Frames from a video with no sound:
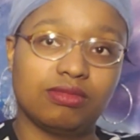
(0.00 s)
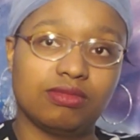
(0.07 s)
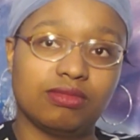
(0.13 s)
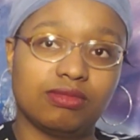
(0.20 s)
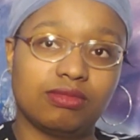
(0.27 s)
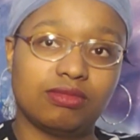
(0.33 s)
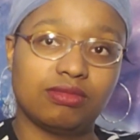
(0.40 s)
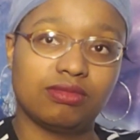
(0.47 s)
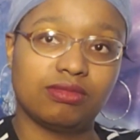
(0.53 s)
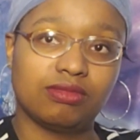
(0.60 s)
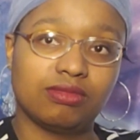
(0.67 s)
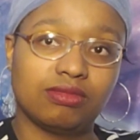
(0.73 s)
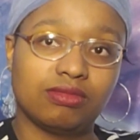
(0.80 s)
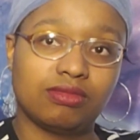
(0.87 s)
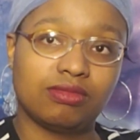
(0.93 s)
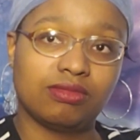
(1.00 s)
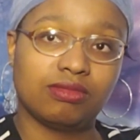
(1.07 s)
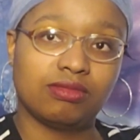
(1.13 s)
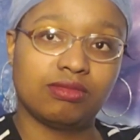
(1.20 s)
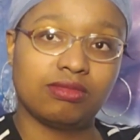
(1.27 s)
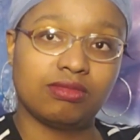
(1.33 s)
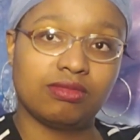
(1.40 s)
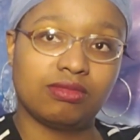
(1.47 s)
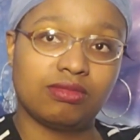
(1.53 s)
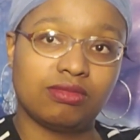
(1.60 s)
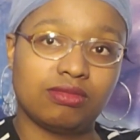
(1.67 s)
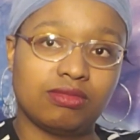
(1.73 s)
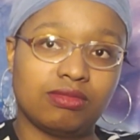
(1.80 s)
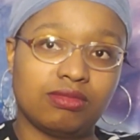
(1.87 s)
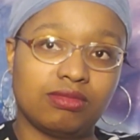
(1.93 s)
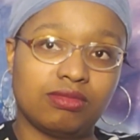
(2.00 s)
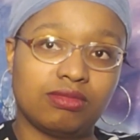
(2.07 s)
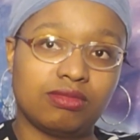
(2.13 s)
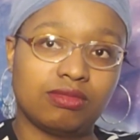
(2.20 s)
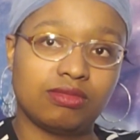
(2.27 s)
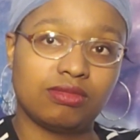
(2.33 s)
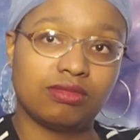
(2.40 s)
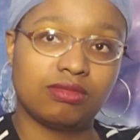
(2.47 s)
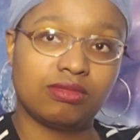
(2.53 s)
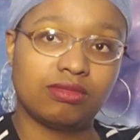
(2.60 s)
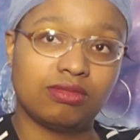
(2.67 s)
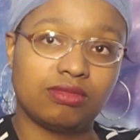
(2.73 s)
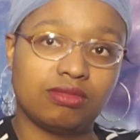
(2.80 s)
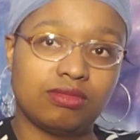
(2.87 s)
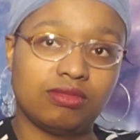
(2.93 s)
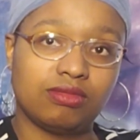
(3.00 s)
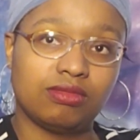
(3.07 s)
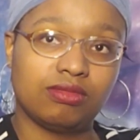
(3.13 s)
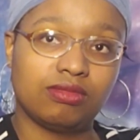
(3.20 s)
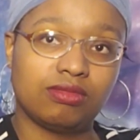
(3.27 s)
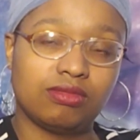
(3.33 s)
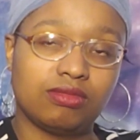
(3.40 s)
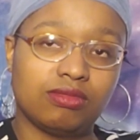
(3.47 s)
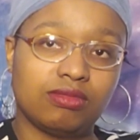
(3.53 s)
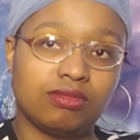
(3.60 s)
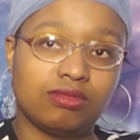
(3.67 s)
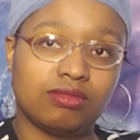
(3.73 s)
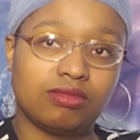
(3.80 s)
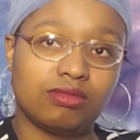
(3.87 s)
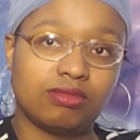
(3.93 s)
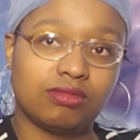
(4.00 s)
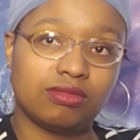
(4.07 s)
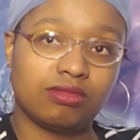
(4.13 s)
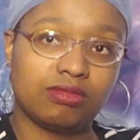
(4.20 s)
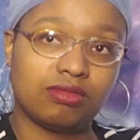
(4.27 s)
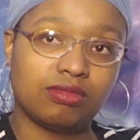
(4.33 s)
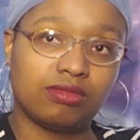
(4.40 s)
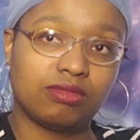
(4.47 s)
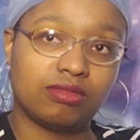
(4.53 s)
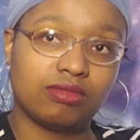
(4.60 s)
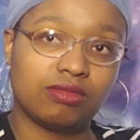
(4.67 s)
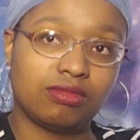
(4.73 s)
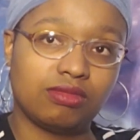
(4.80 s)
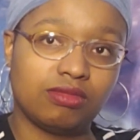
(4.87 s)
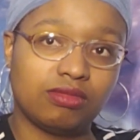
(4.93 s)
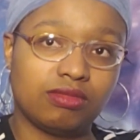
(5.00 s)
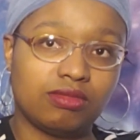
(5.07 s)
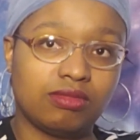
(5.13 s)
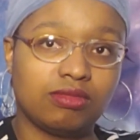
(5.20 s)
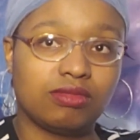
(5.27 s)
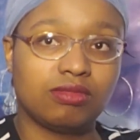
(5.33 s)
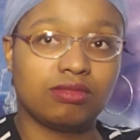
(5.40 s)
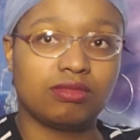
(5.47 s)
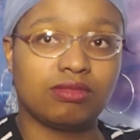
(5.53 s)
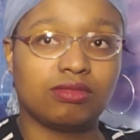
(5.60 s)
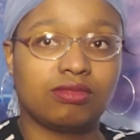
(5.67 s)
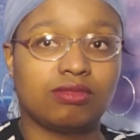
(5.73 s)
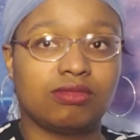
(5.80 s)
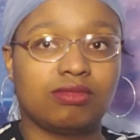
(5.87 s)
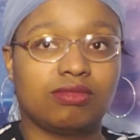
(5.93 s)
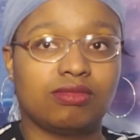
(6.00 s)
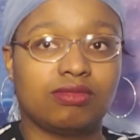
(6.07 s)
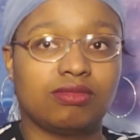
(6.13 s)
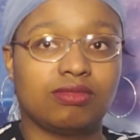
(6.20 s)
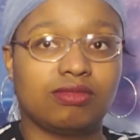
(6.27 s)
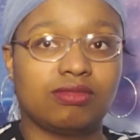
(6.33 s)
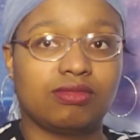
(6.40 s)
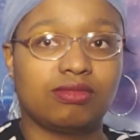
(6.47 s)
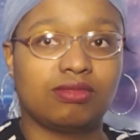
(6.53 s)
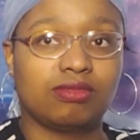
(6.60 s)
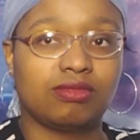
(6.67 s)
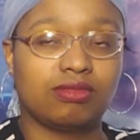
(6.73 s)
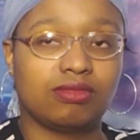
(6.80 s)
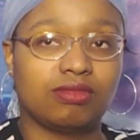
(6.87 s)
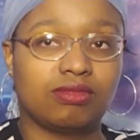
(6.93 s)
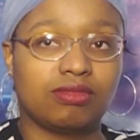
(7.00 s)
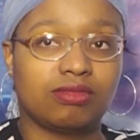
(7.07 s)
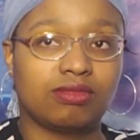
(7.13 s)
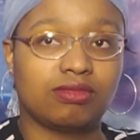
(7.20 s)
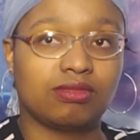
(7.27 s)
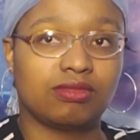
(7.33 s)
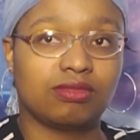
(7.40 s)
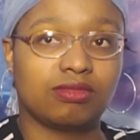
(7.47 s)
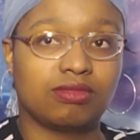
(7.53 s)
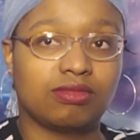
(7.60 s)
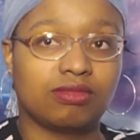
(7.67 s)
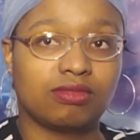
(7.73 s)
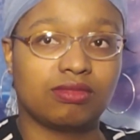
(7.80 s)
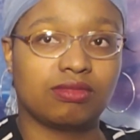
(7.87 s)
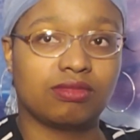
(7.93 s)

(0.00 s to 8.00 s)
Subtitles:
This person isn't speaking.